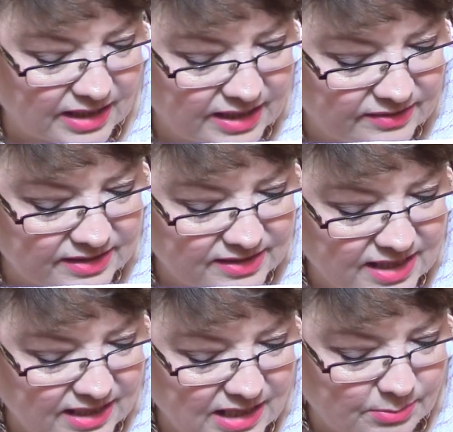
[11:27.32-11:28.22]
Uh, it's
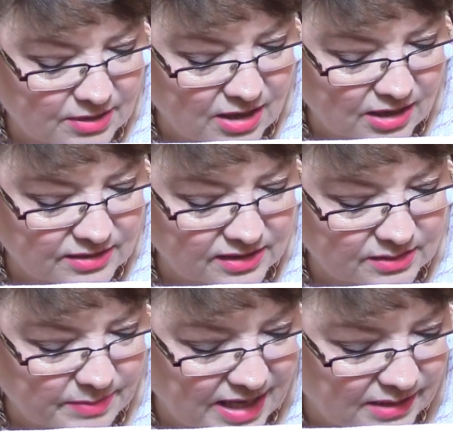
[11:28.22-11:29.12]
got a couple cards at the
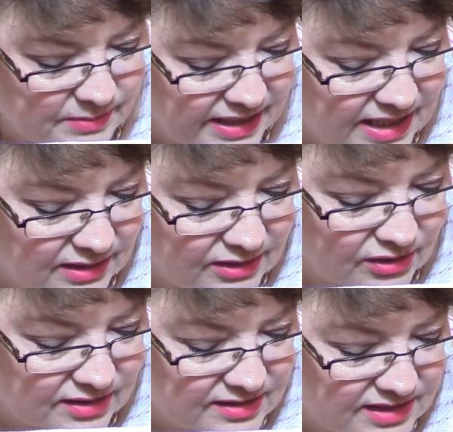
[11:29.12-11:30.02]
bottom. I gotta
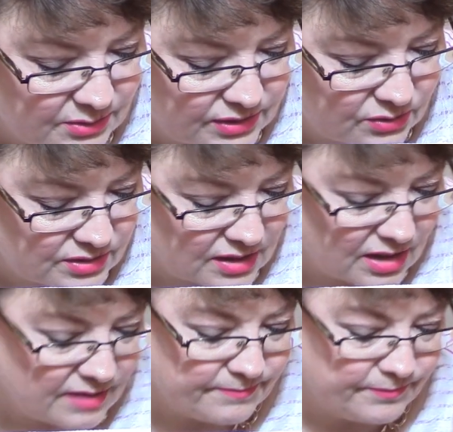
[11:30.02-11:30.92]
look and see what those
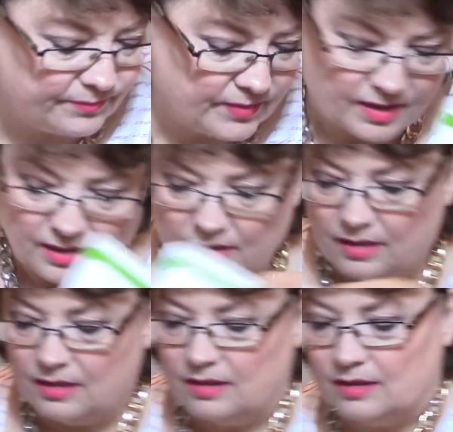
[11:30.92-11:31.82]
are.
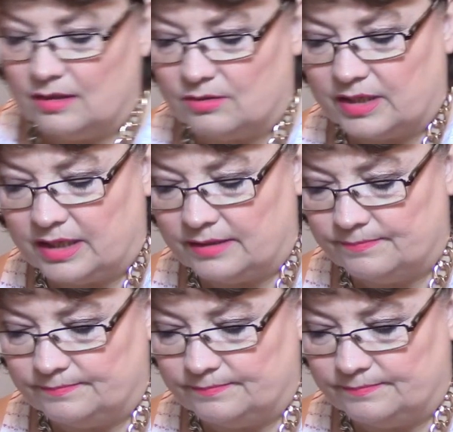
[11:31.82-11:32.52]
Okay.